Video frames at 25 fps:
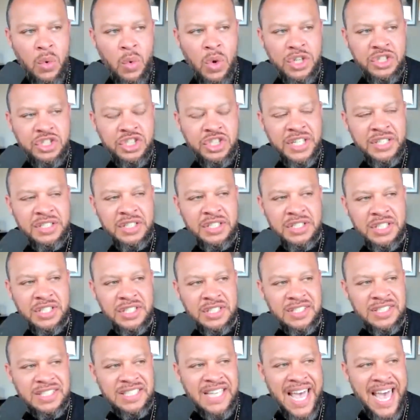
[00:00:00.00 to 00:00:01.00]
What Jesus
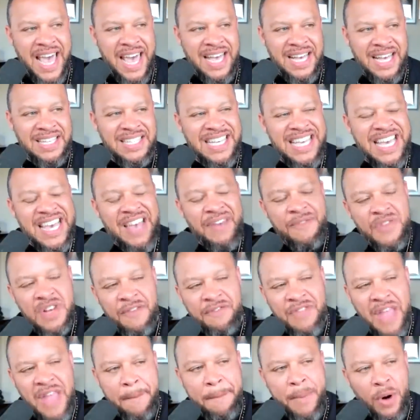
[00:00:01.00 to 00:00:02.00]
is saying is, even
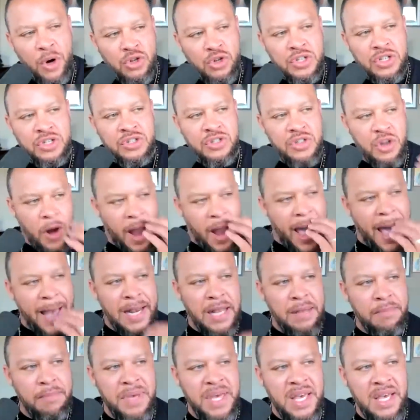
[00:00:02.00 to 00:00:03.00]
if that person is your
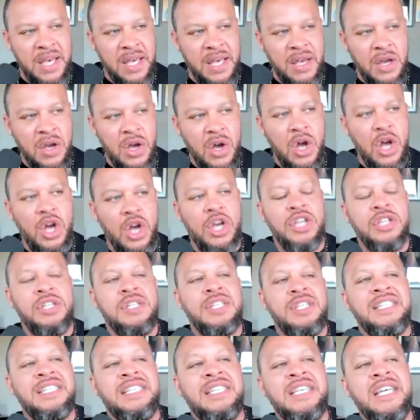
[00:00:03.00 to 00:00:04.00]
enemy,
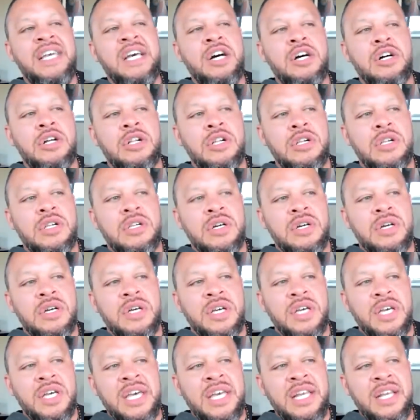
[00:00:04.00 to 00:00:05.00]
still
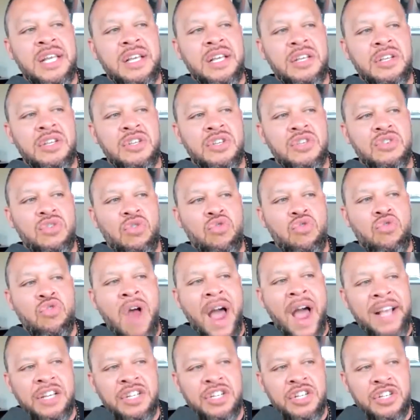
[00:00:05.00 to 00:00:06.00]
it is
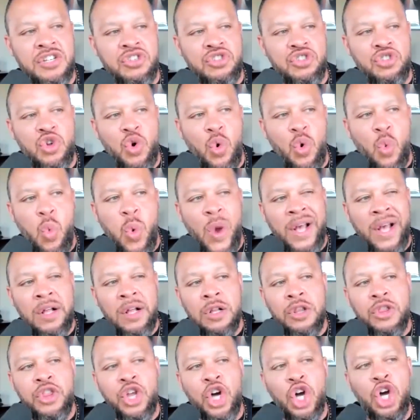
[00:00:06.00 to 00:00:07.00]
righteous to
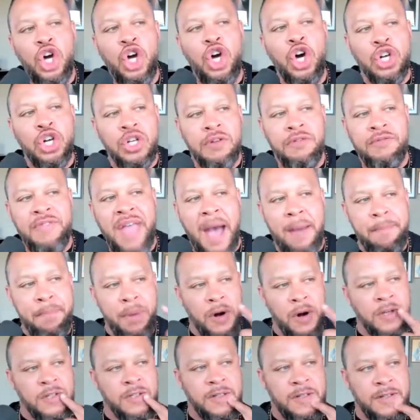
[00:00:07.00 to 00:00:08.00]
will the good of that
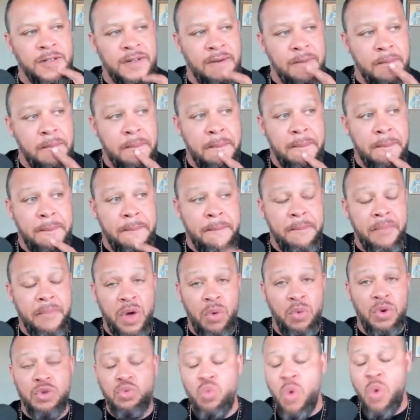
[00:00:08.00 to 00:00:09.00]
person.
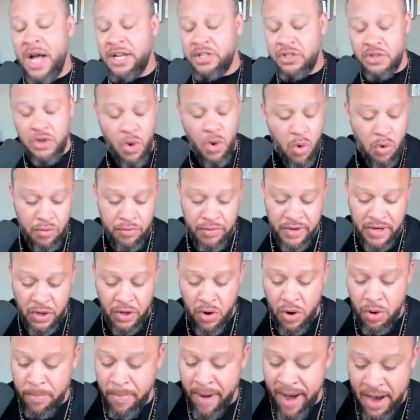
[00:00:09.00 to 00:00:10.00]
And we watched the whole
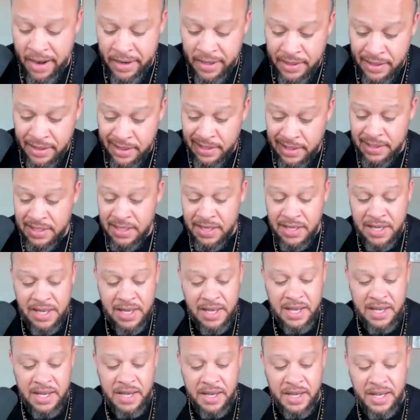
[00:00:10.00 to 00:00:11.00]
video about it, and
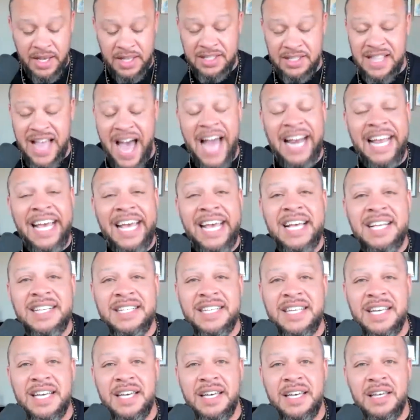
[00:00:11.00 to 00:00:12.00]
it's not
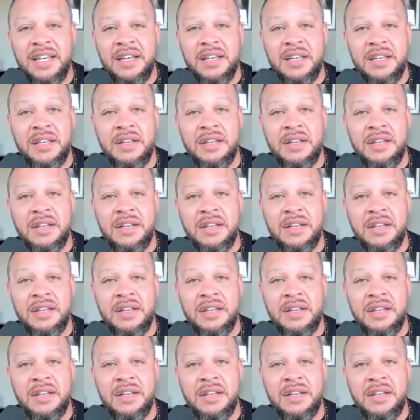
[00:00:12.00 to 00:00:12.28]
easy,